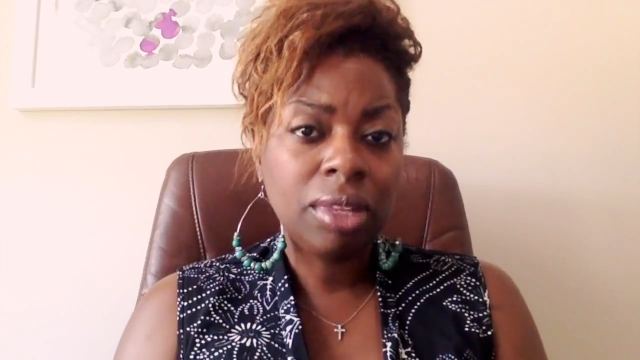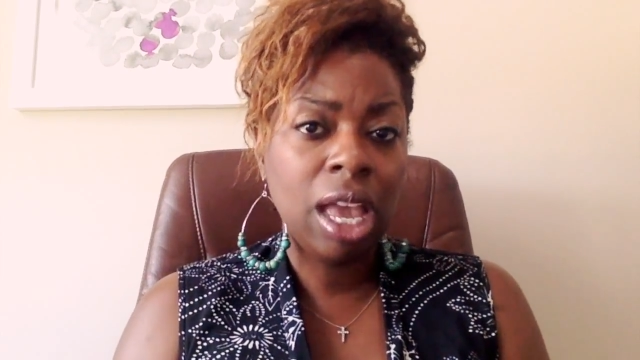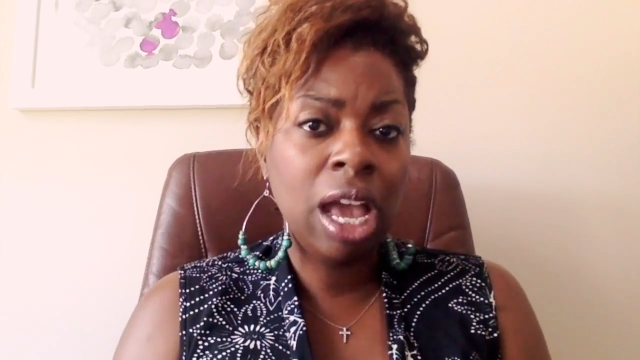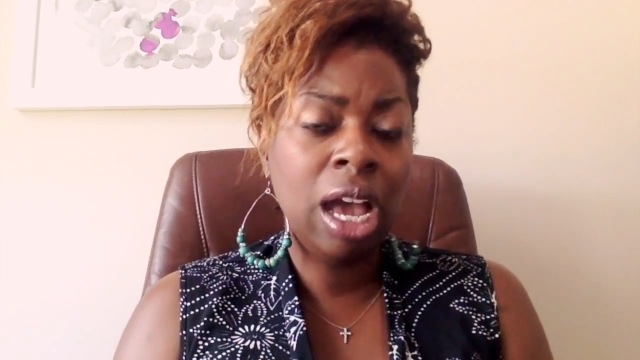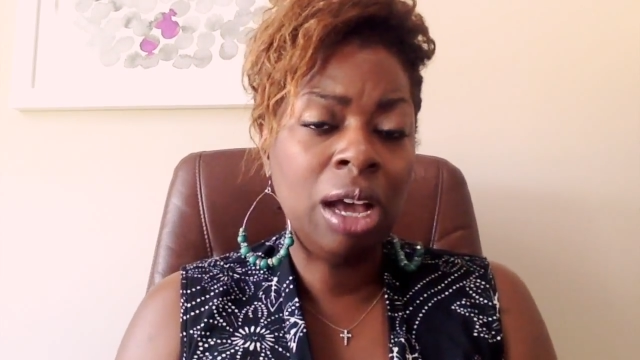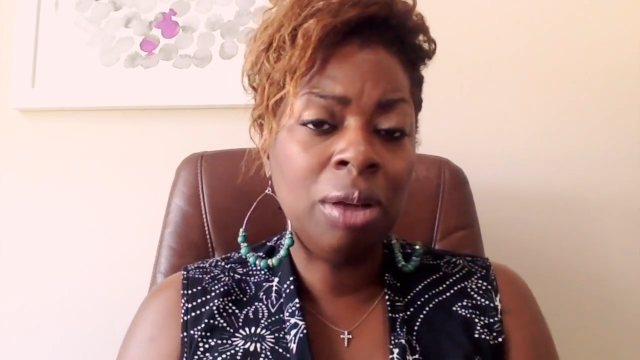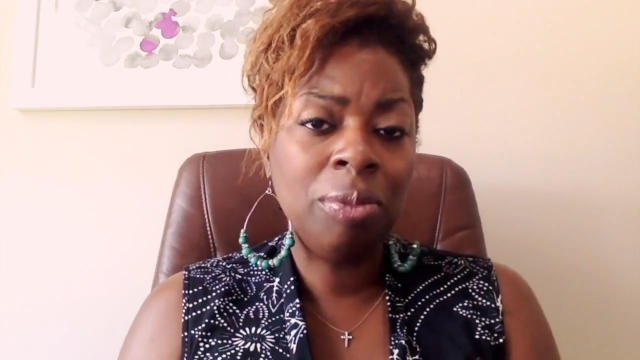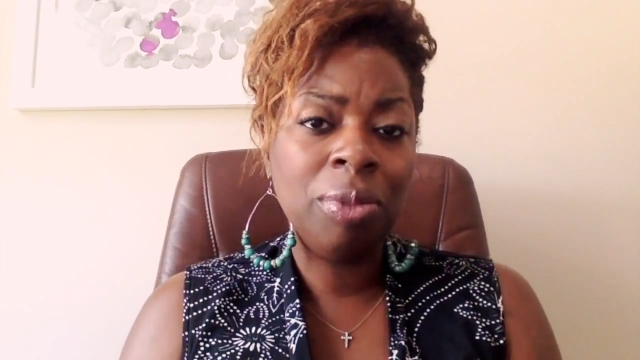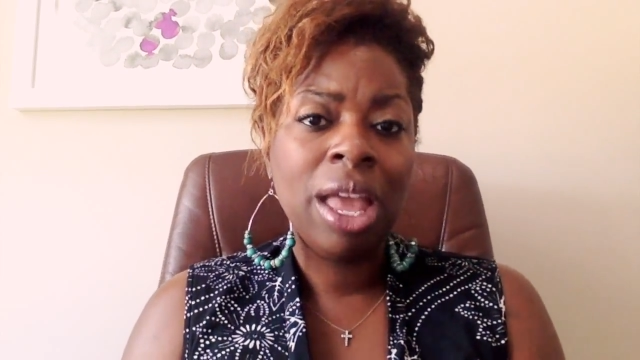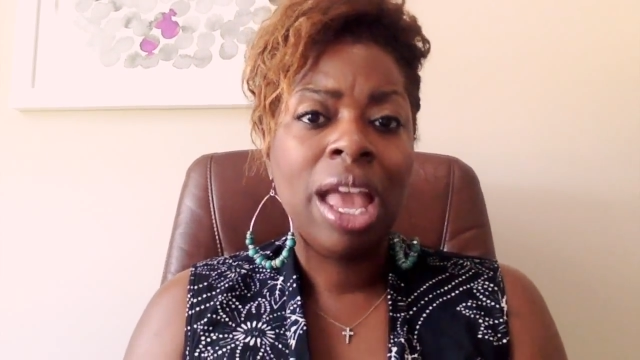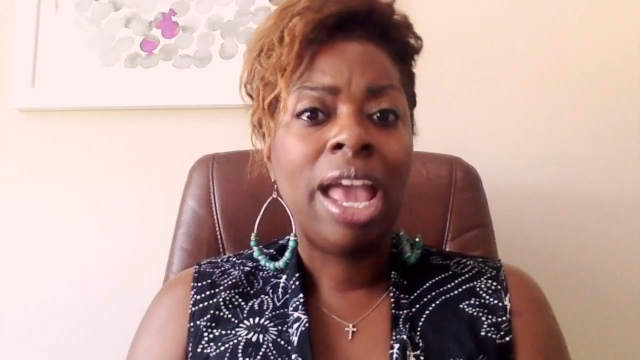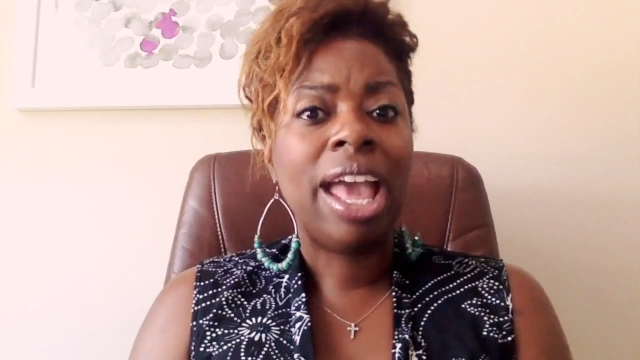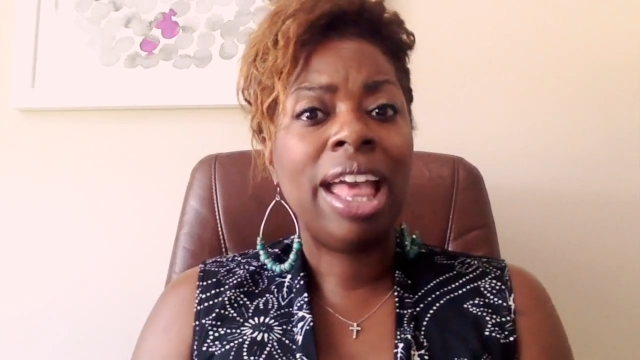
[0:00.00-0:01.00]

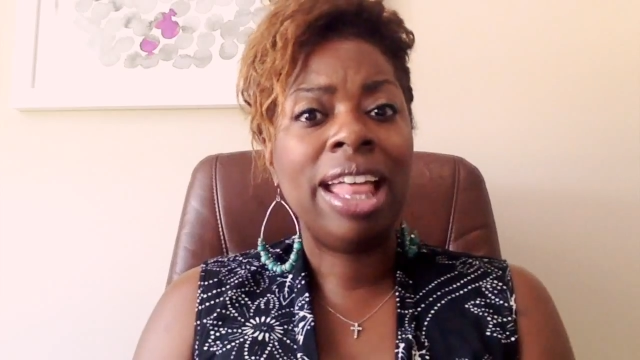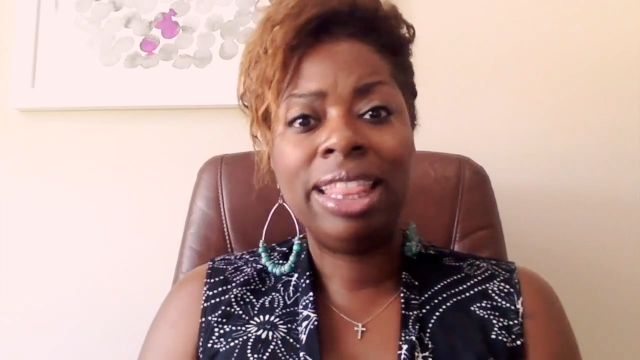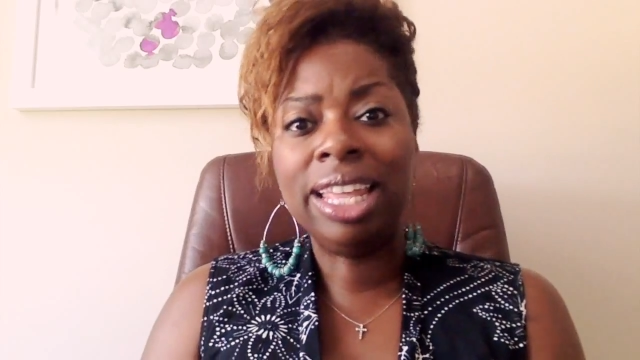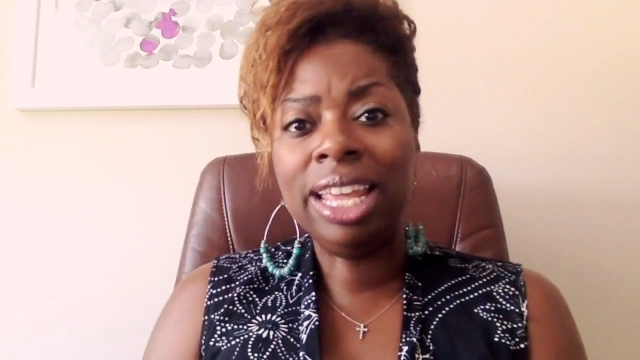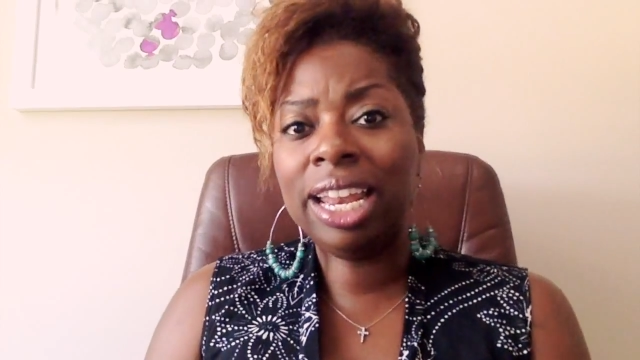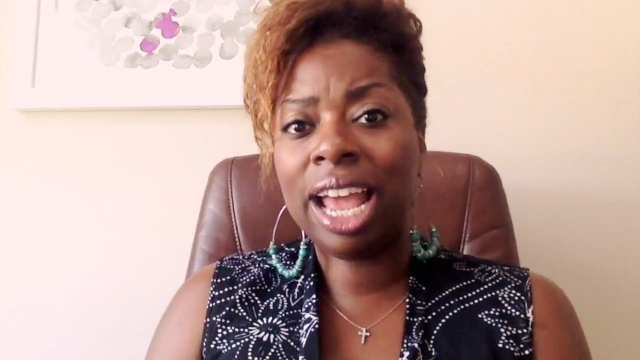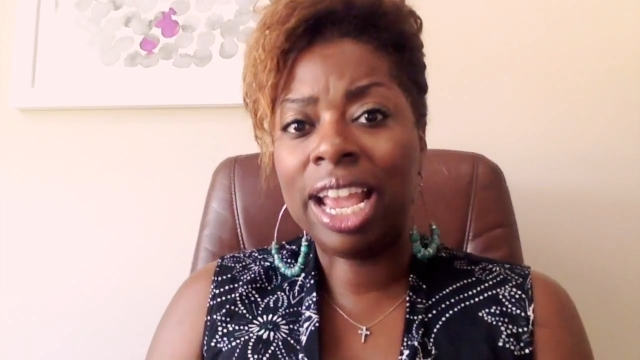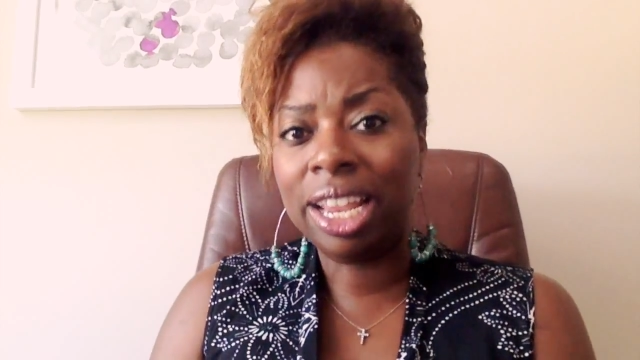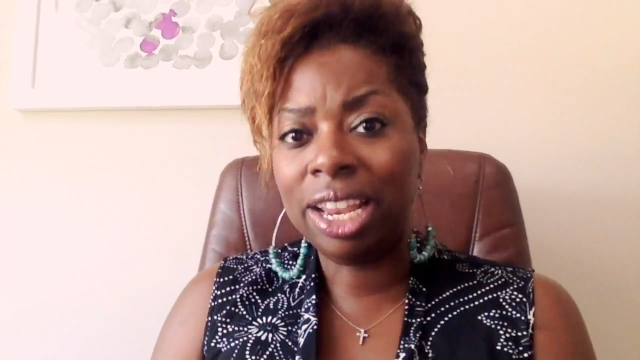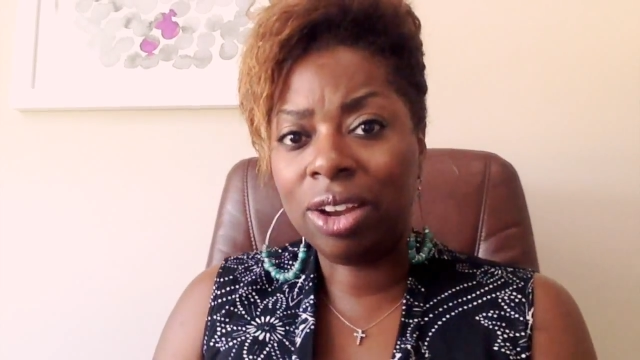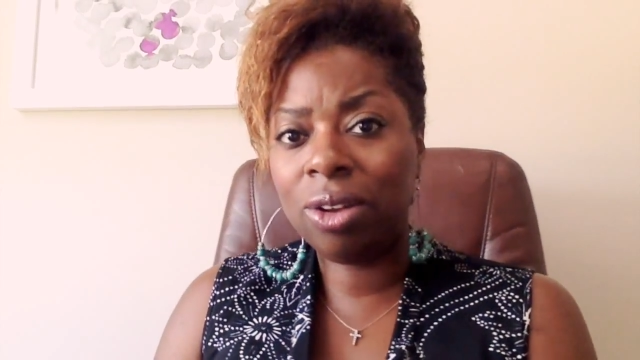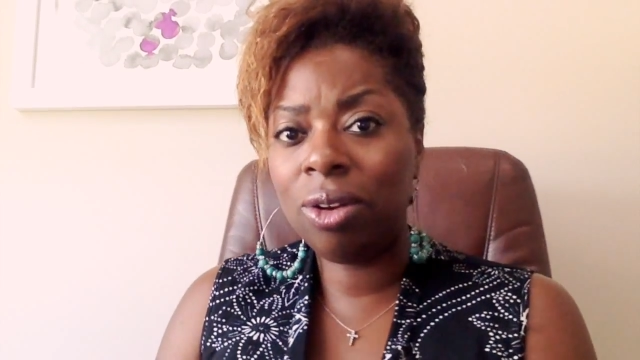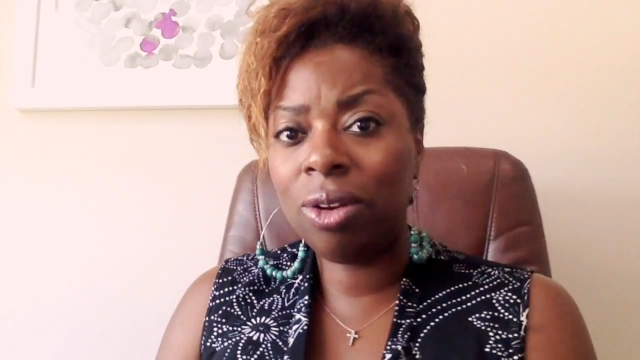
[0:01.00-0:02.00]
And then I
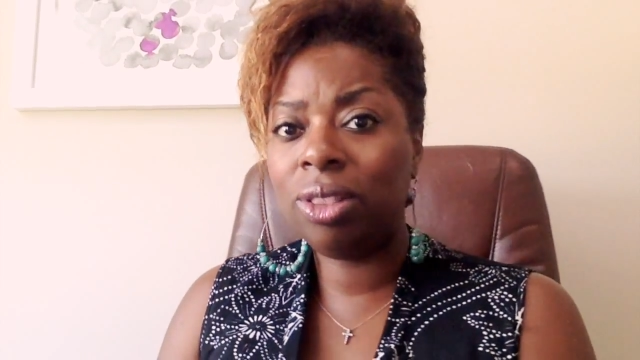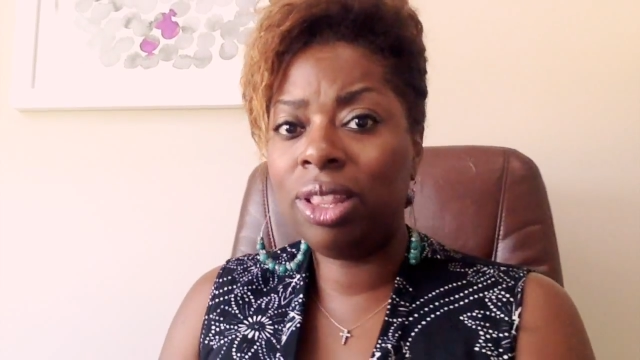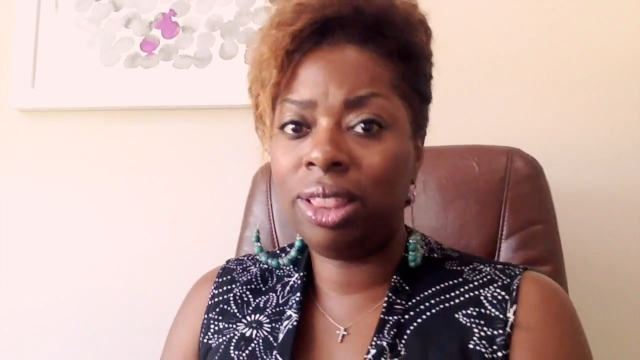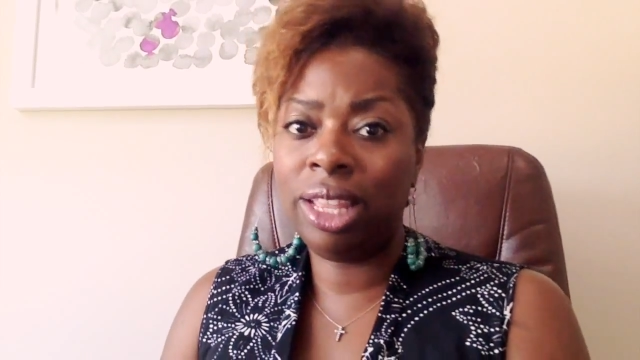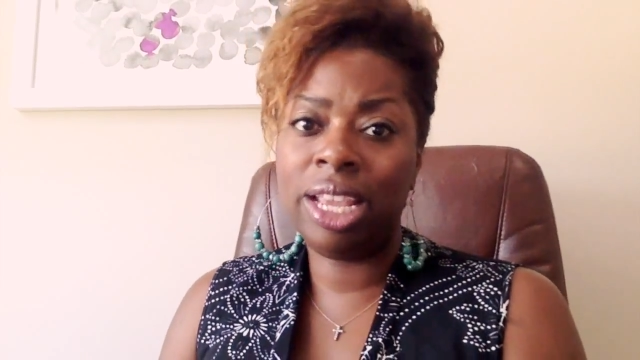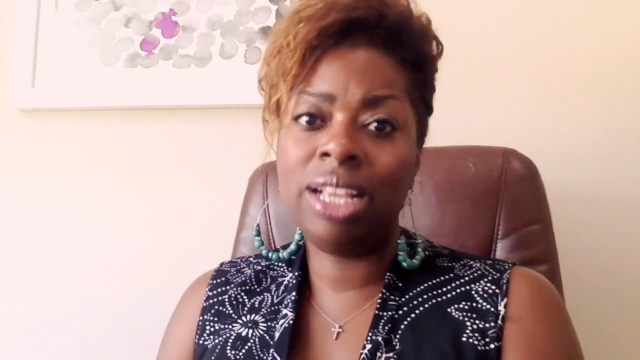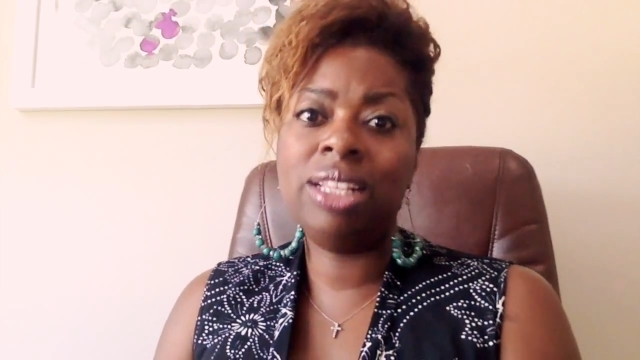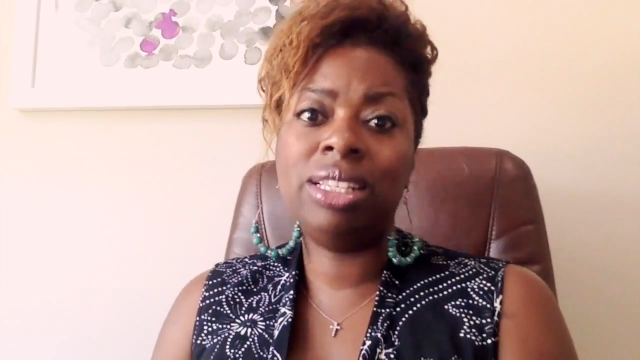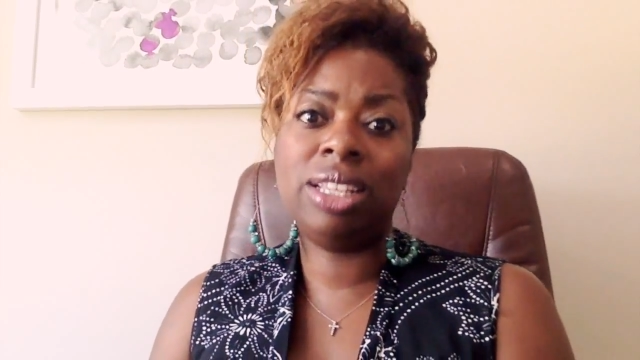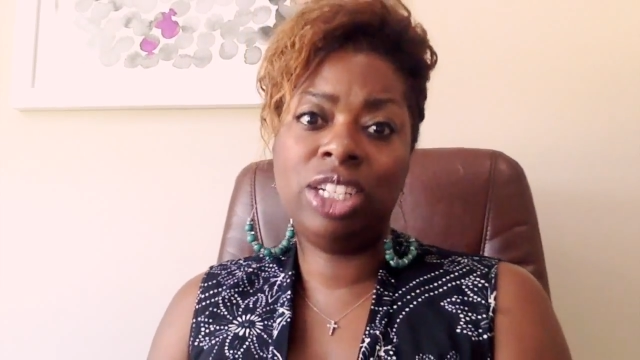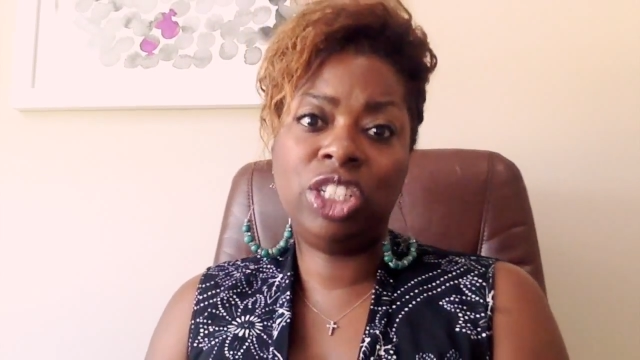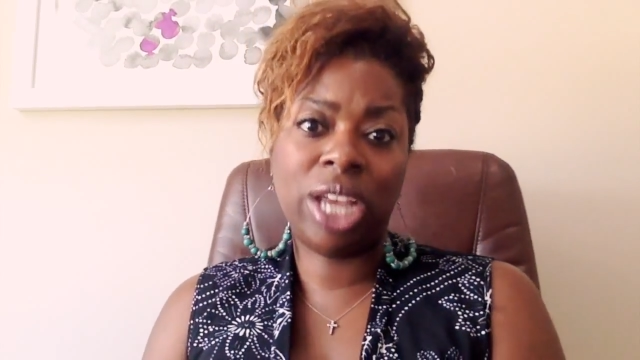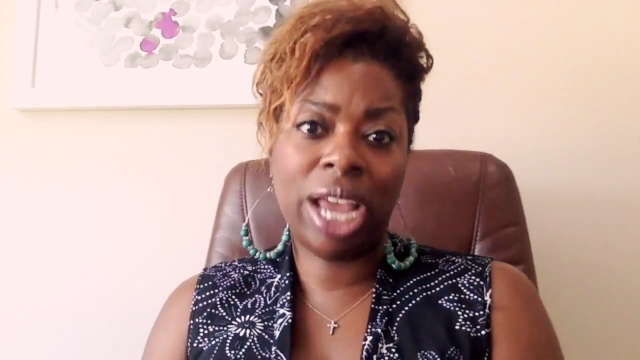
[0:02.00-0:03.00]
hear the things
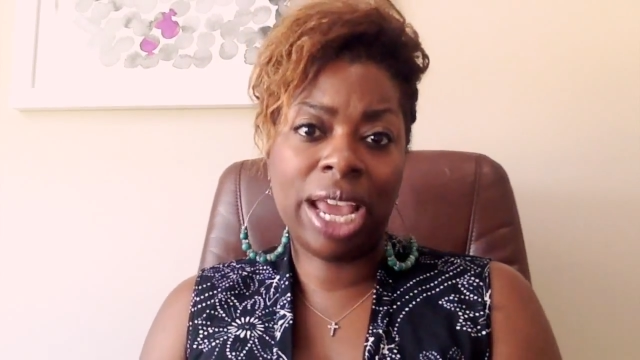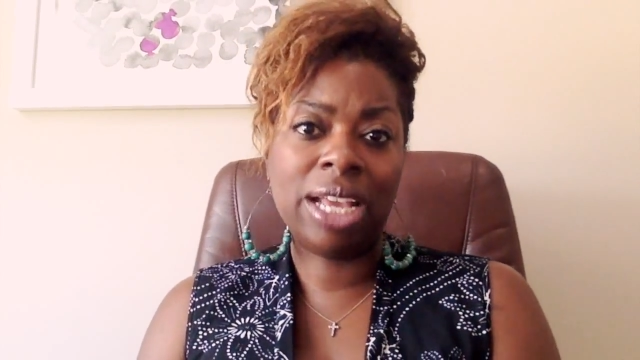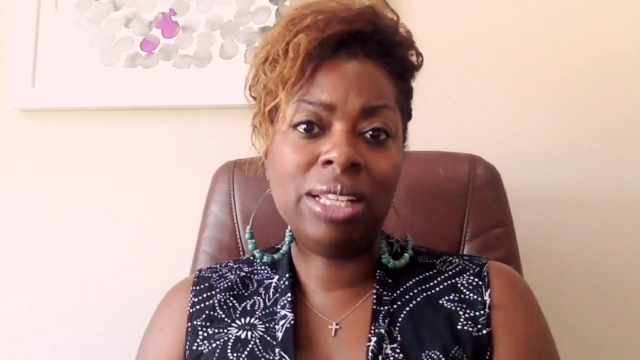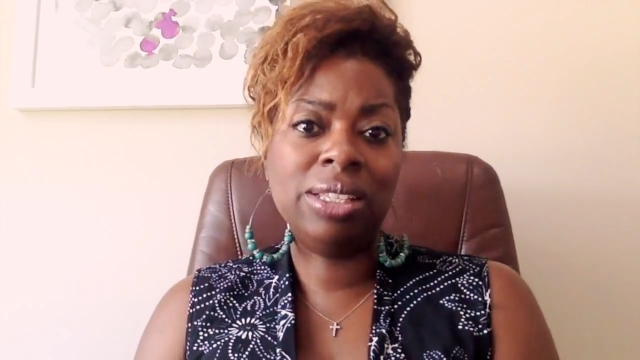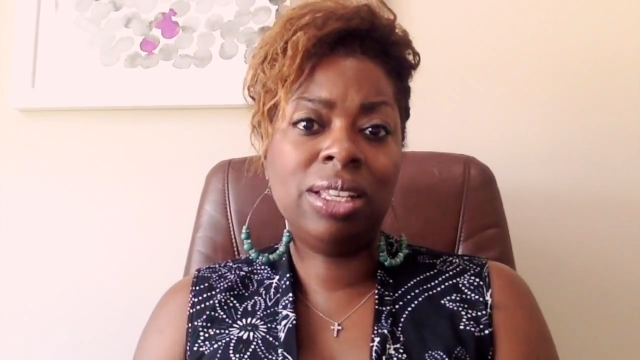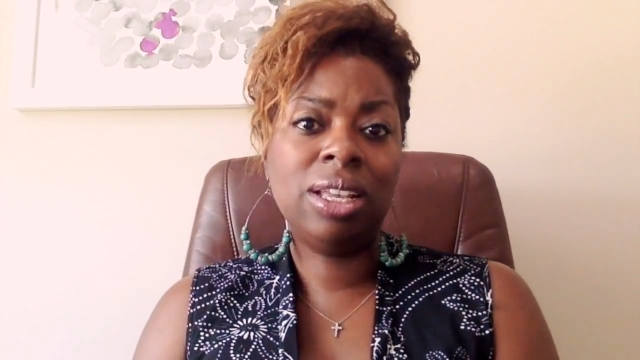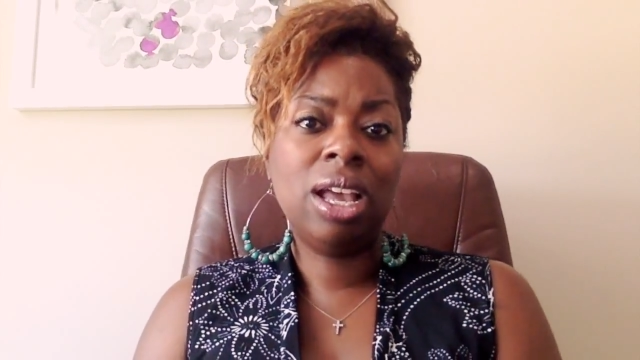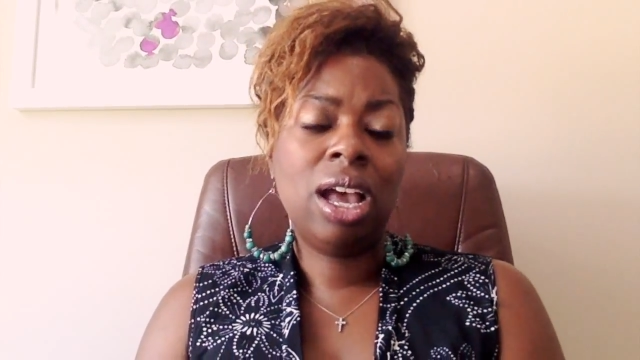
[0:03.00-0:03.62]
such as,